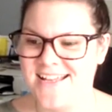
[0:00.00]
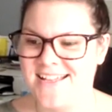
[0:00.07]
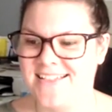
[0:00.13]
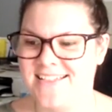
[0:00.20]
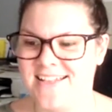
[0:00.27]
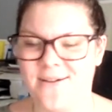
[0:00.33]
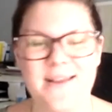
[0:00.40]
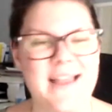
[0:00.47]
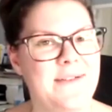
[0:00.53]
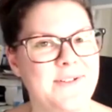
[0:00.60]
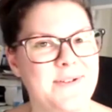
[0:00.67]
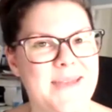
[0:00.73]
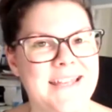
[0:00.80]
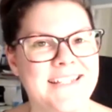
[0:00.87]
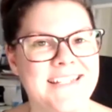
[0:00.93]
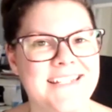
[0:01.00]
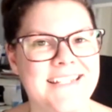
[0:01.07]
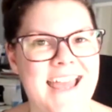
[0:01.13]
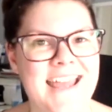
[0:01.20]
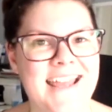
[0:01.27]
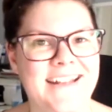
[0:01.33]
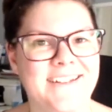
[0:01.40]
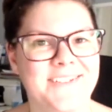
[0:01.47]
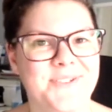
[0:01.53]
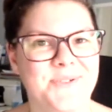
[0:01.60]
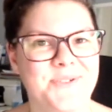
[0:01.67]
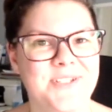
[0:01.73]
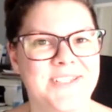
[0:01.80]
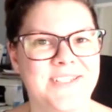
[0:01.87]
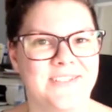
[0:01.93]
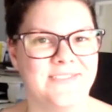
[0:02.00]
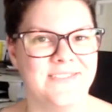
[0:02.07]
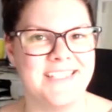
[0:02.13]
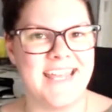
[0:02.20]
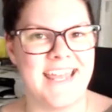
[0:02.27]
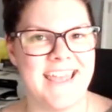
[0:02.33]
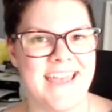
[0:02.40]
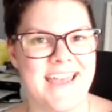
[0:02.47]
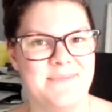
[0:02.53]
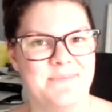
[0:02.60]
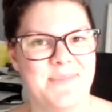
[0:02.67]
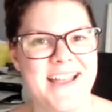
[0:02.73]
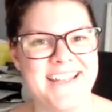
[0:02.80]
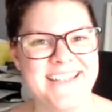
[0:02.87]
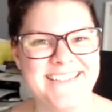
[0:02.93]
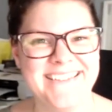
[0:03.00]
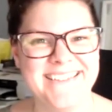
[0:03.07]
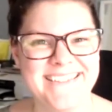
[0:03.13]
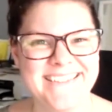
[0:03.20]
So have an amazing day, and I'll talk to you soon. Take care. Bye.